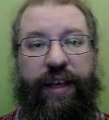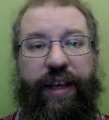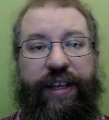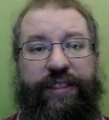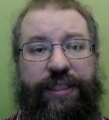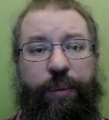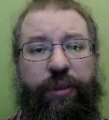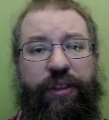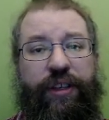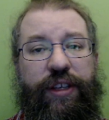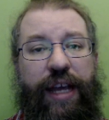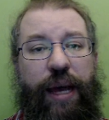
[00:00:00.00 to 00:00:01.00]
Some of the
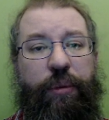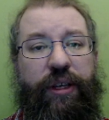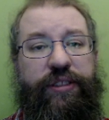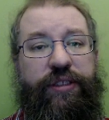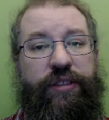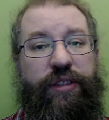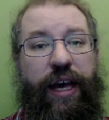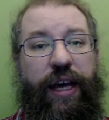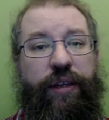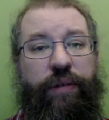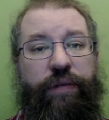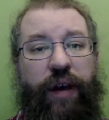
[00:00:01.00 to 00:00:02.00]
dynamics I
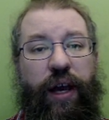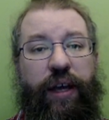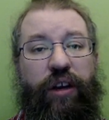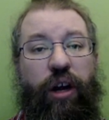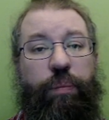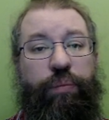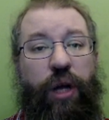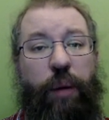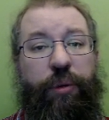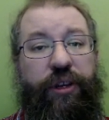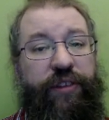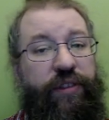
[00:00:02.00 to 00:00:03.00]
define are
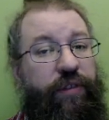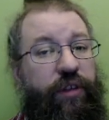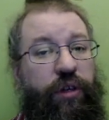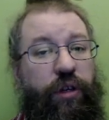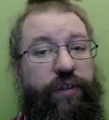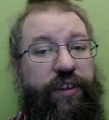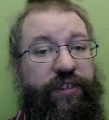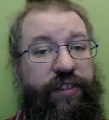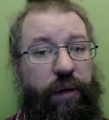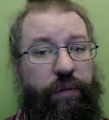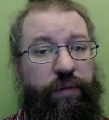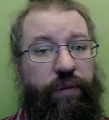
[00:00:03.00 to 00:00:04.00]
properties of the curve
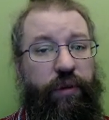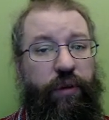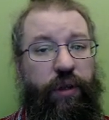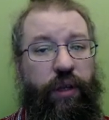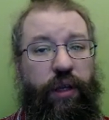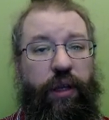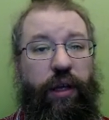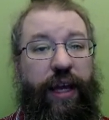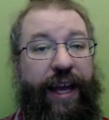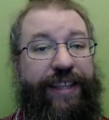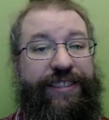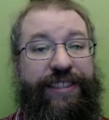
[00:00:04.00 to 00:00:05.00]
itself,
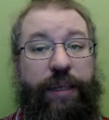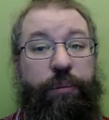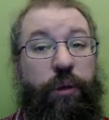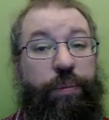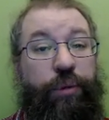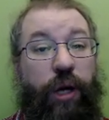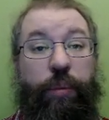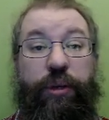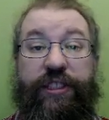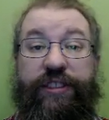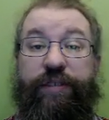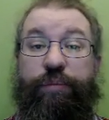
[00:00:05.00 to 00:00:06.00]
and some are
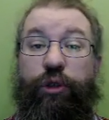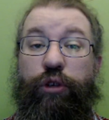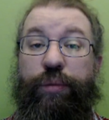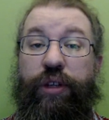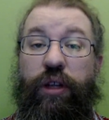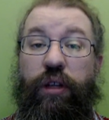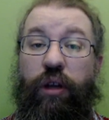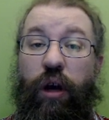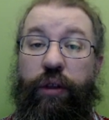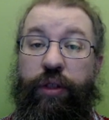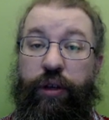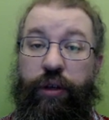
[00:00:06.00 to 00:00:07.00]
properties of movement
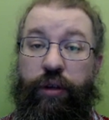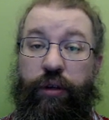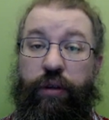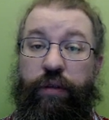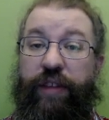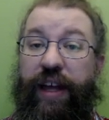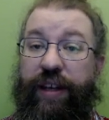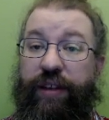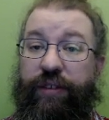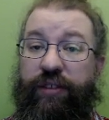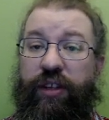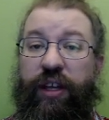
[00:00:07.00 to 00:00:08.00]
along the curve. That
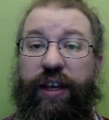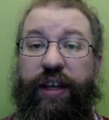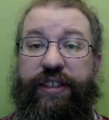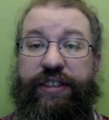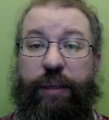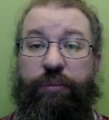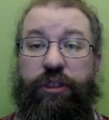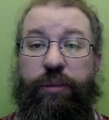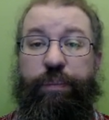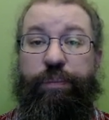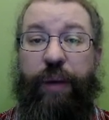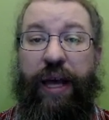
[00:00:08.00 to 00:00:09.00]
is, some
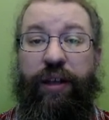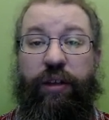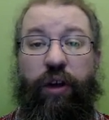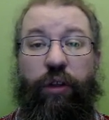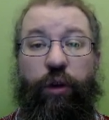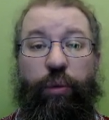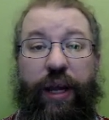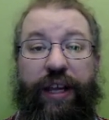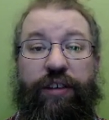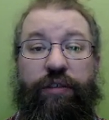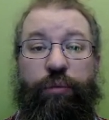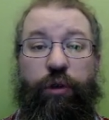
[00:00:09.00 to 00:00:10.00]
depend on the rate
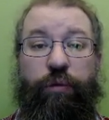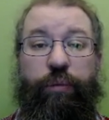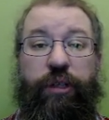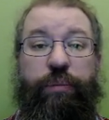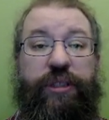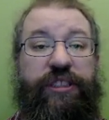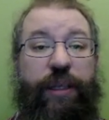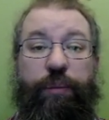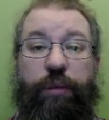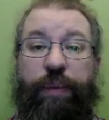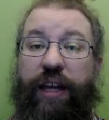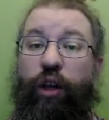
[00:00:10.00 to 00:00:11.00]
of movement, but some
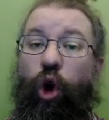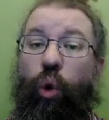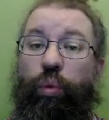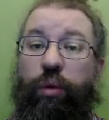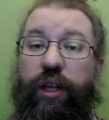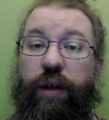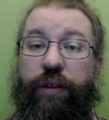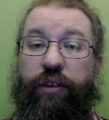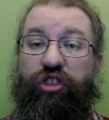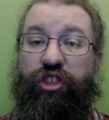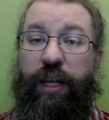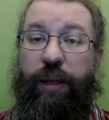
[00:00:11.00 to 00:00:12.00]
depend only on the
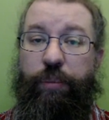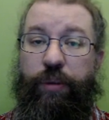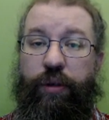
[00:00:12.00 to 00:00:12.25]
shape.